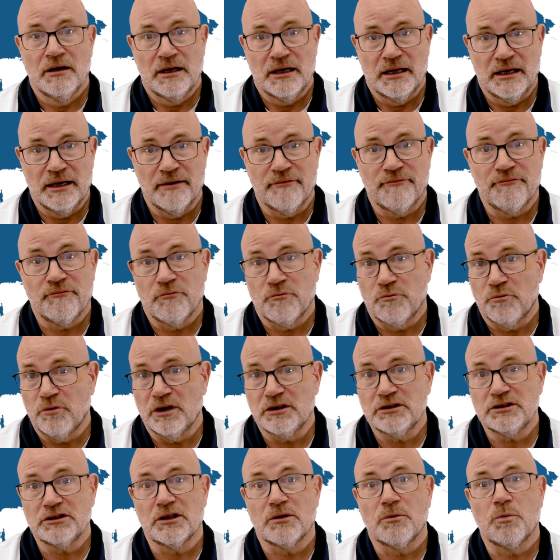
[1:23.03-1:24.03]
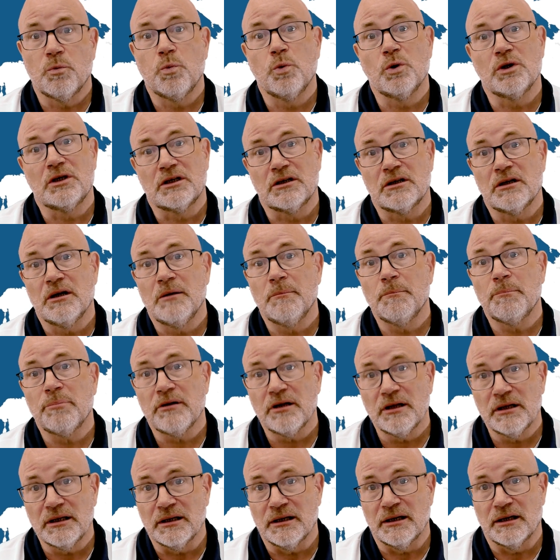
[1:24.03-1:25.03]
if Russia would
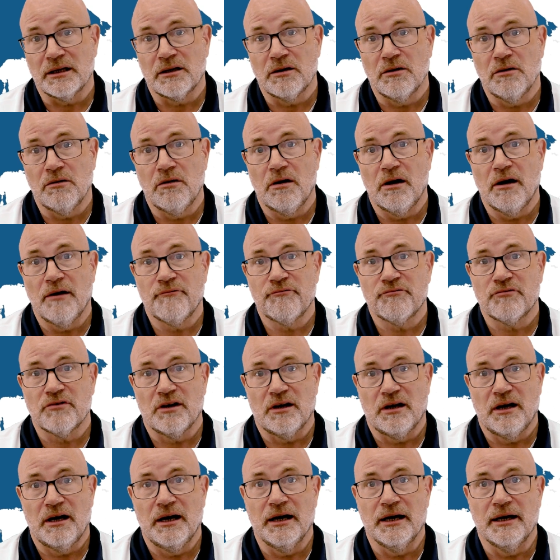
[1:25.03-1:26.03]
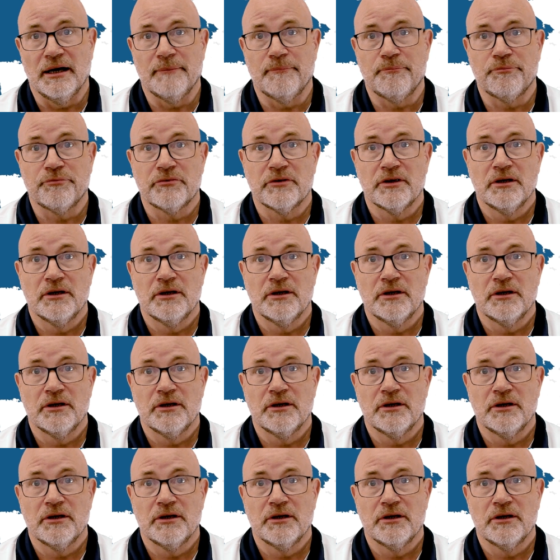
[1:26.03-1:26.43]
completely go off the line.